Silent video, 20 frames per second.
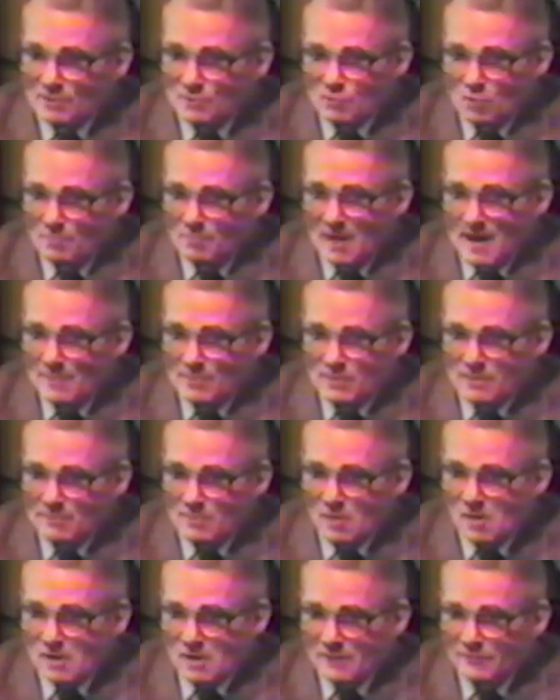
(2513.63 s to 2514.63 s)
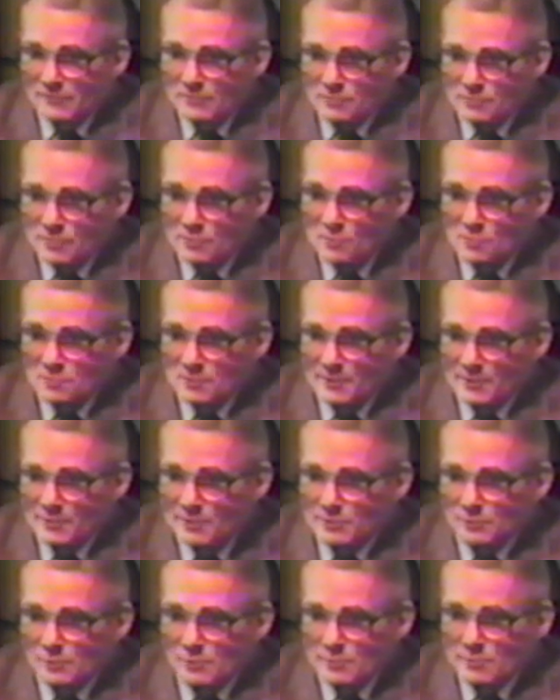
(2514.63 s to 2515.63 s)
There's no Bible in the market that says
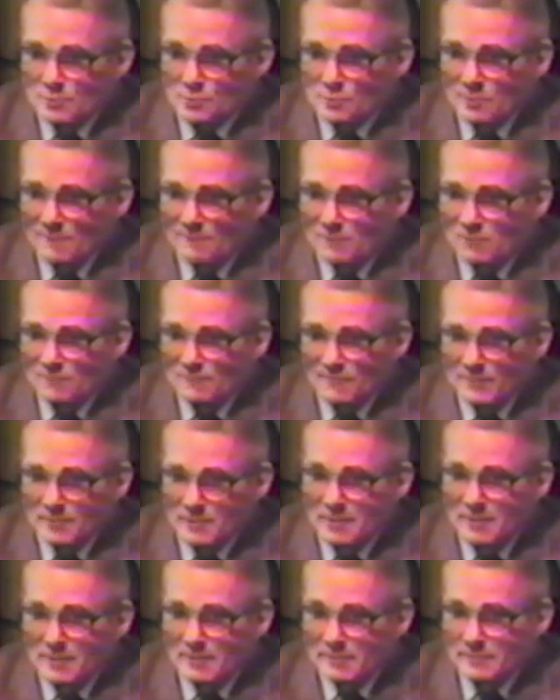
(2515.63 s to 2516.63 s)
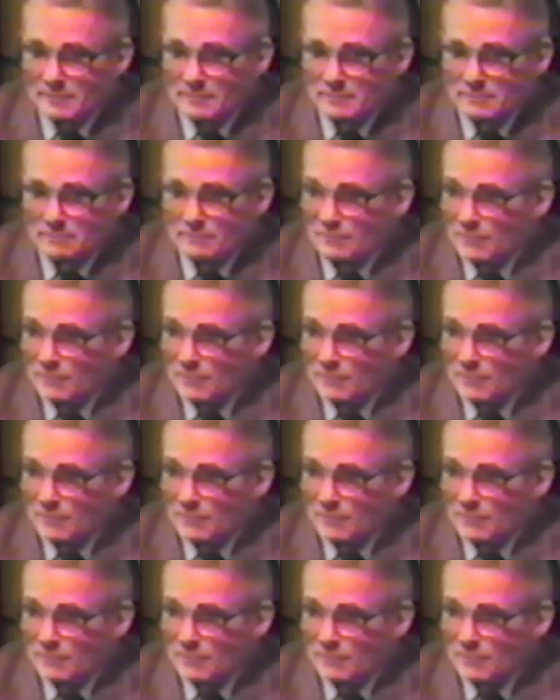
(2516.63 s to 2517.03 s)
study to show yourself proven to God.